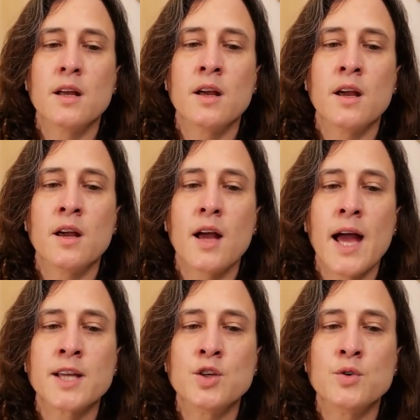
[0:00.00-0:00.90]

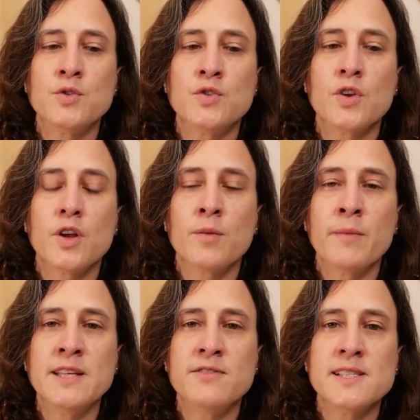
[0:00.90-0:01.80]
Acute
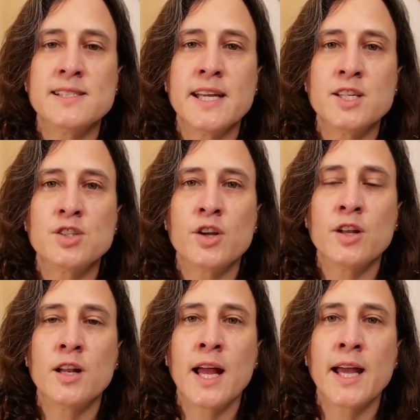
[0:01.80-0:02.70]

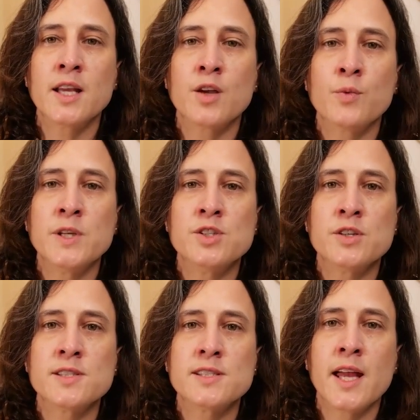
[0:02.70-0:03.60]
manifestation, like we
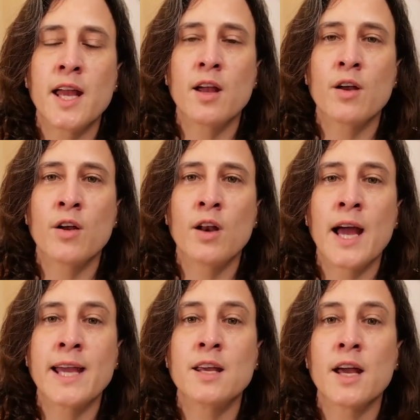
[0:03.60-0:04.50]
just say,
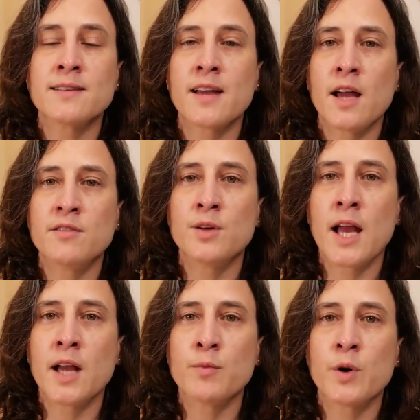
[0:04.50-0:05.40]
like
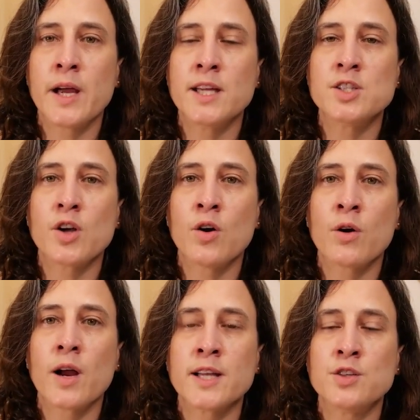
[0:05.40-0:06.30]
intra-alveolar hemorrhage
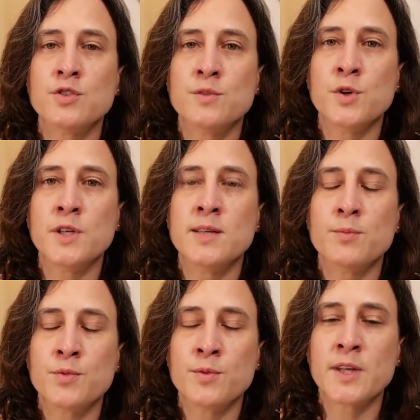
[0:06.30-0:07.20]
or acute
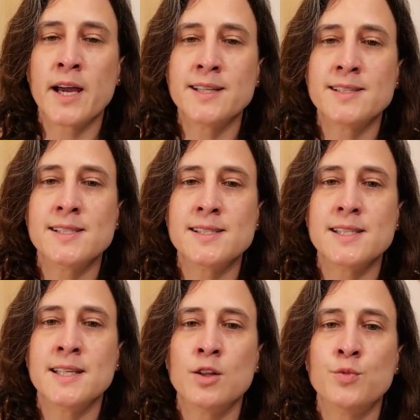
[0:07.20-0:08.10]
pneumonitis
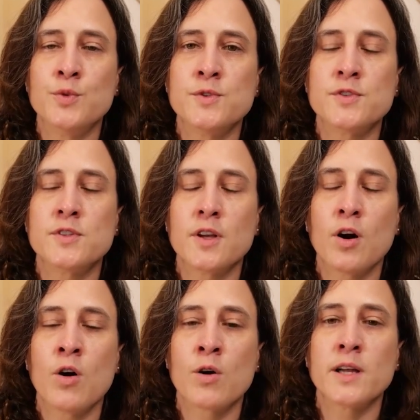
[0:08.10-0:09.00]
in lupus
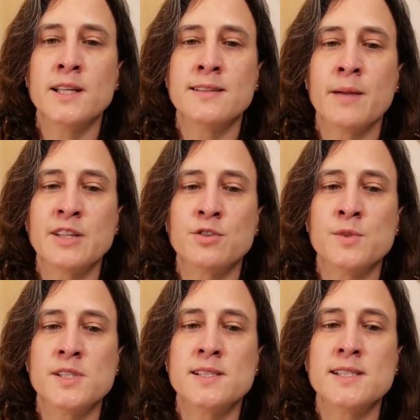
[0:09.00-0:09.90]
or in
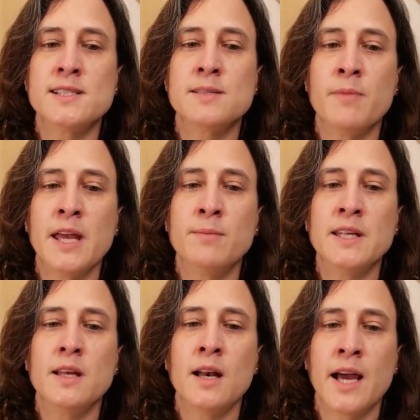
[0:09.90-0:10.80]
dermatomyositis, may
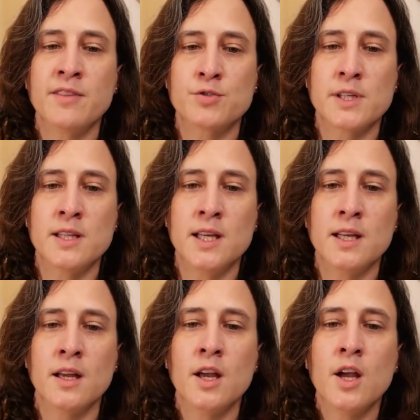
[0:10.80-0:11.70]
be life-threatening.